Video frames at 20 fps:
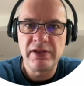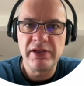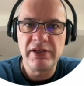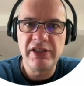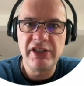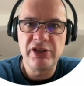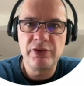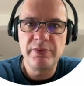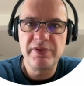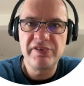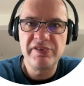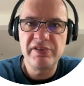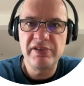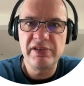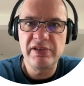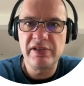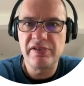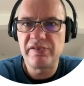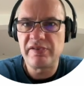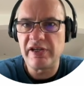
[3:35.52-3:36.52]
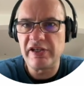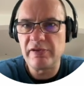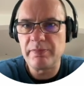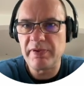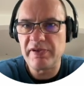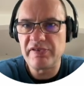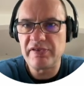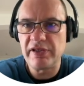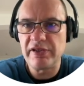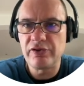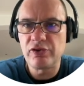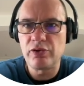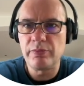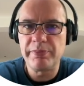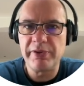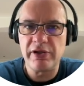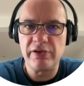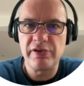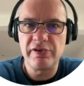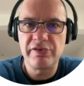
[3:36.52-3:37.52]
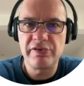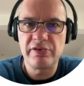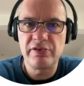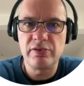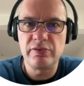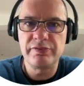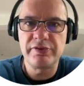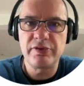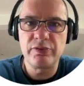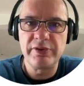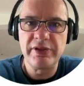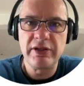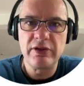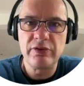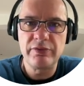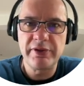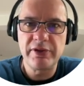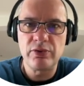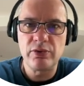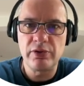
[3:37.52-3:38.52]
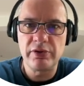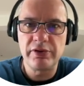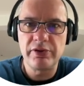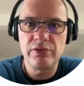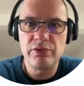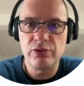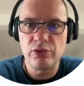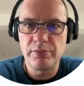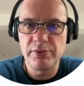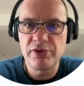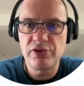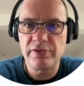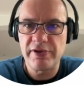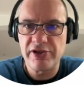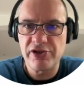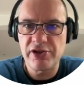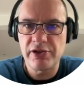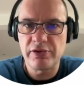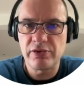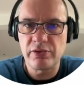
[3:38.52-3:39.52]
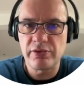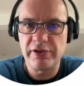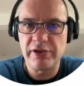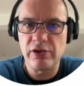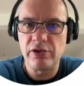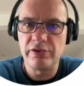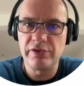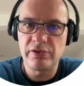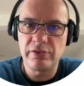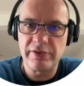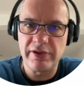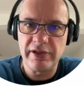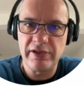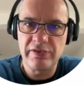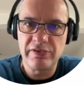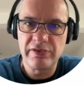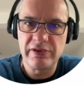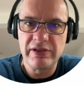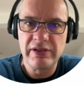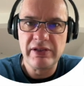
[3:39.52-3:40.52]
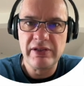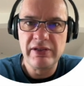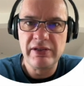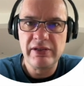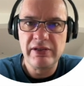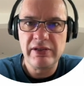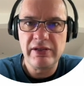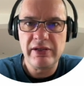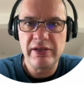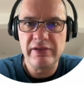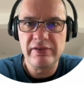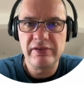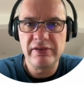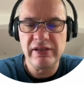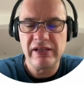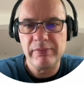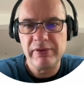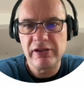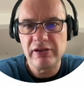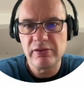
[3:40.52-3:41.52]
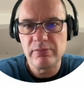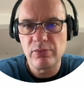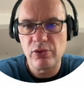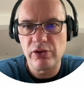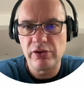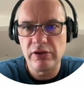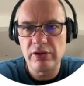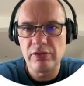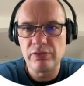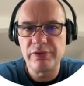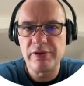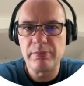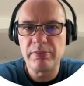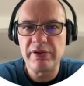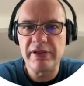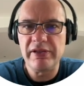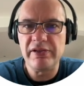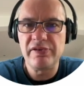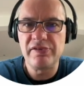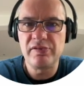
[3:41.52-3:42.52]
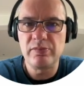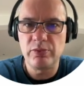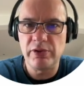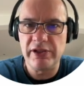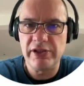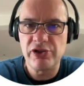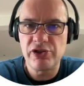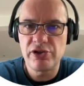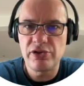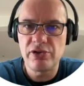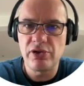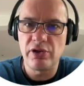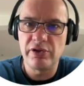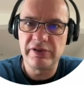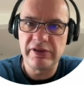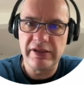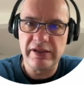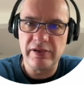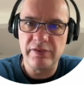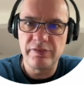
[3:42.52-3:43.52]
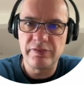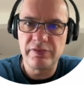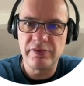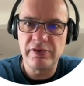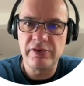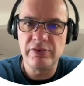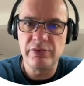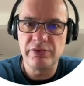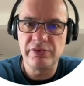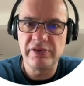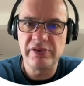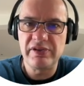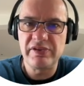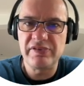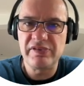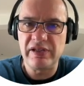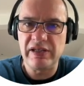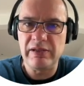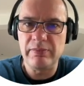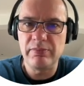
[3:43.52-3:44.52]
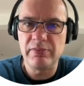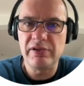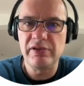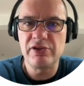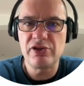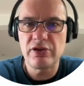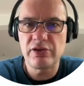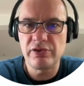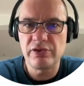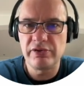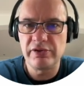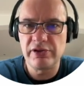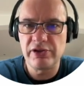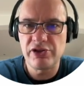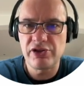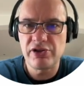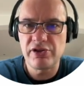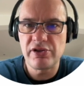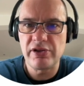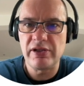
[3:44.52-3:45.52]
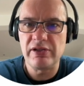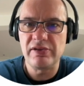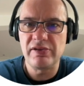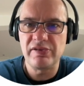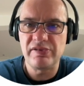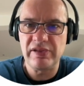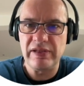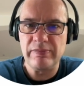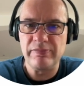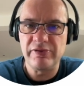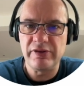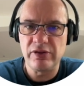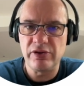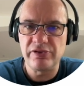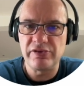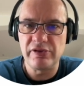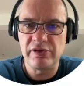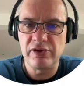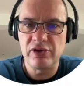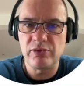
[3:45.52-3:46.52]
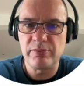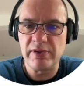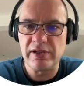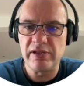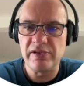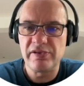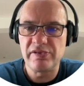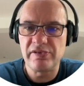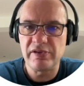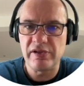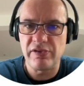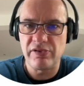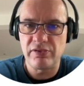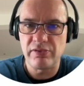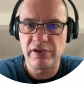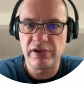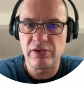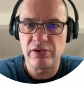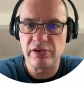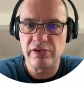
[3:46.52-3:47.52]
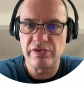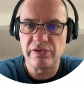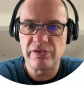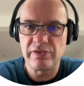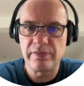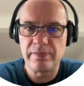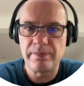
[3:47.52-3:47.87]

Here we see a side-by-side comparison of a real recorded robot trajectory on the right and the dynamical model replayed in simulation on the left, using the same initial condition and the same velocity commands at 3 Hz.